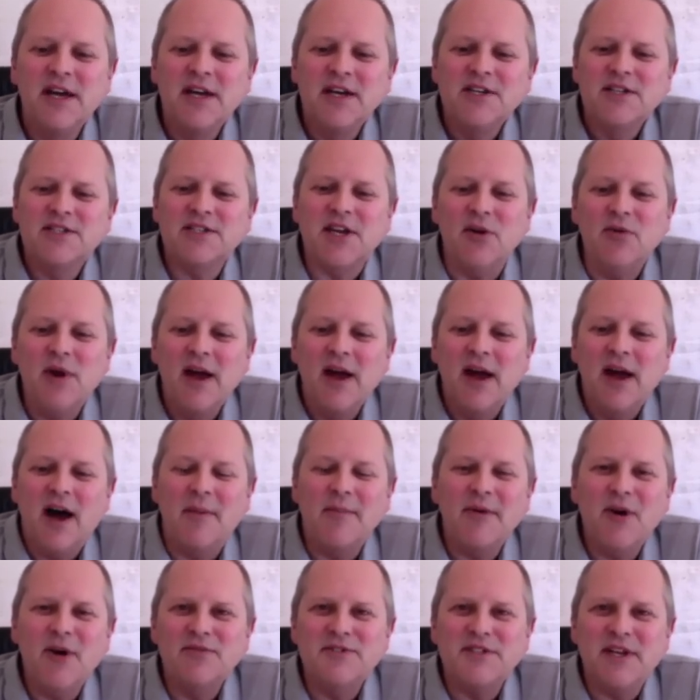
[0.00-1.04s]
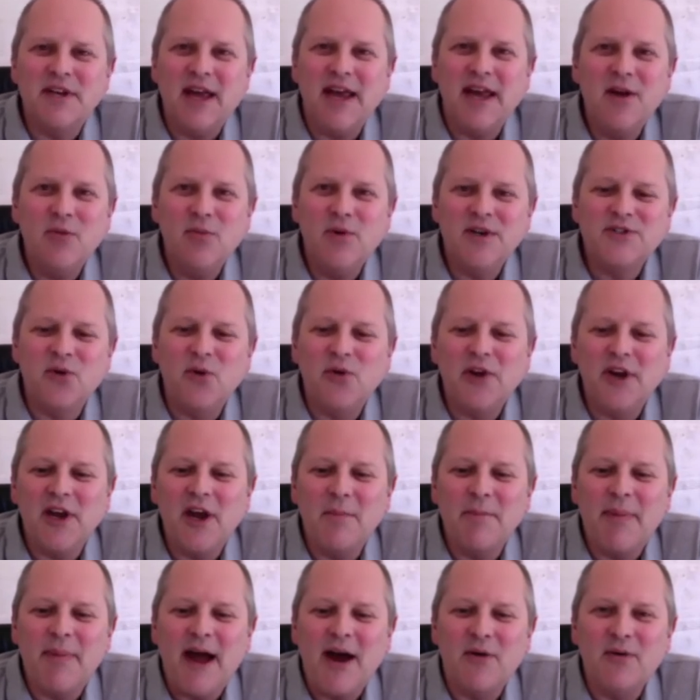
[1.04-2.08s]
So I mean, obviously here we're talking
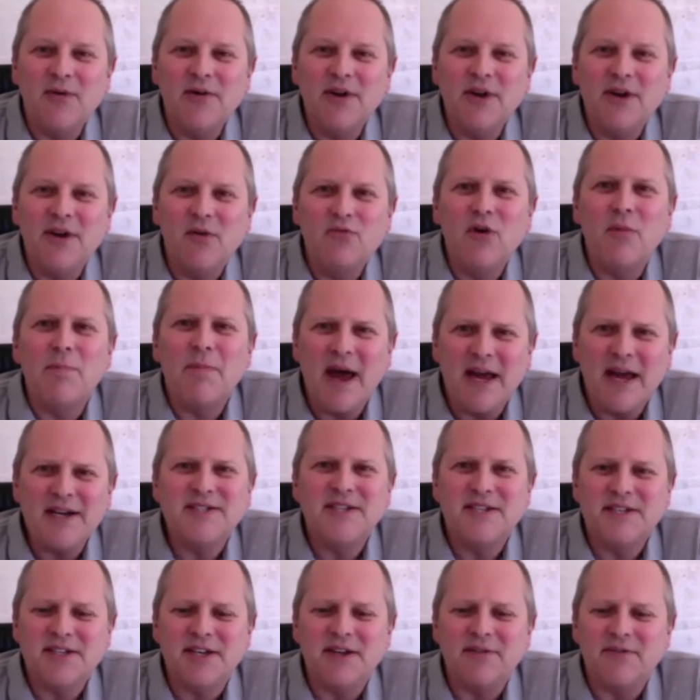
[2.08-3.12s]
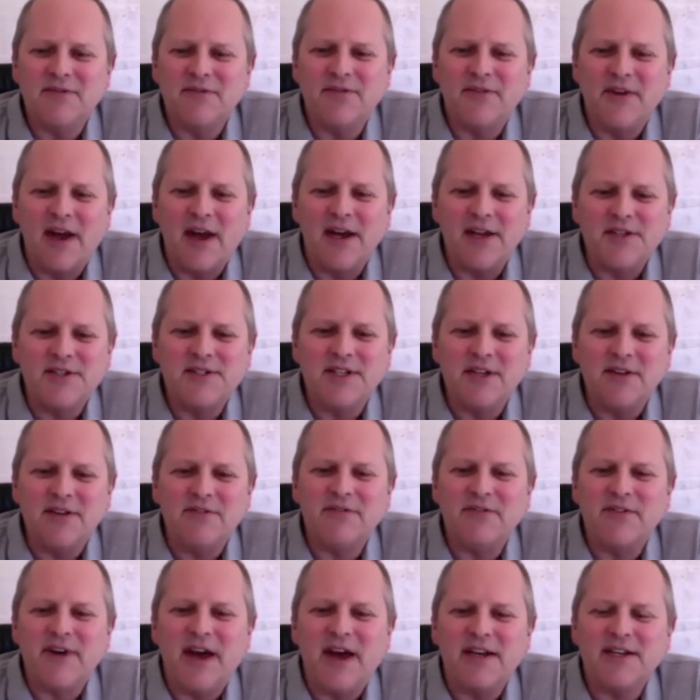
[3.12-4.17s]
about repetitive
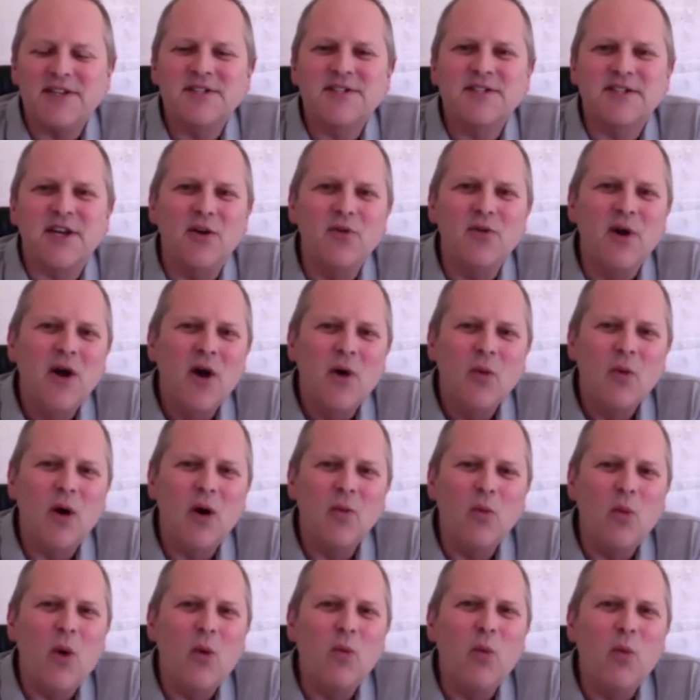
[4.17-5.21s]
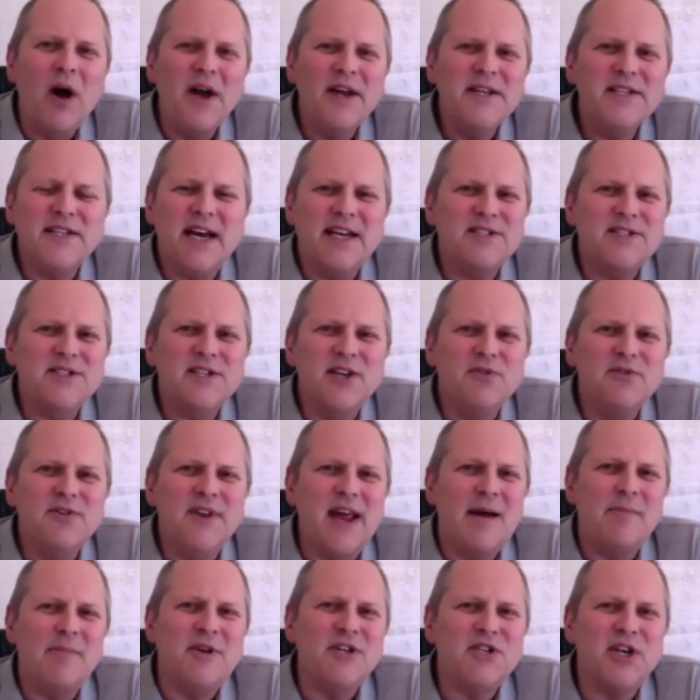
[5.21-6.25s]
defects. So why is that so
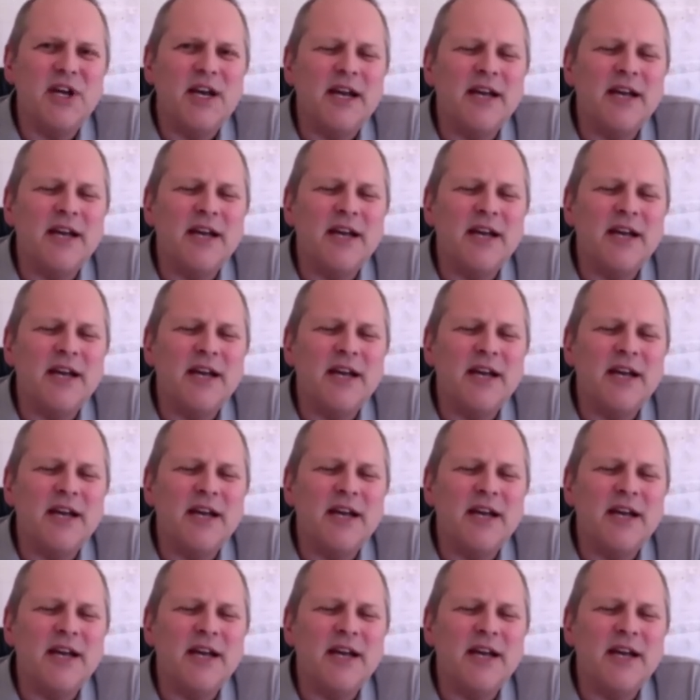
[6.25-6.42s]
damaging?